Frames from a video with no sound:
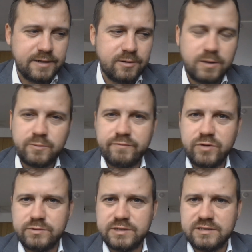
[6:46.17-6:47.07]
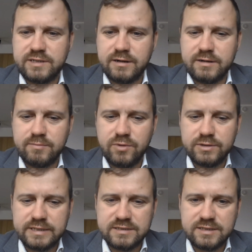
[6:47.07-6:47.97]
You know, what we've noticed here in the
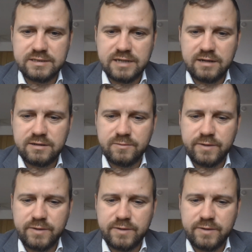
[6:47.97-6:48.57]
Baltics is that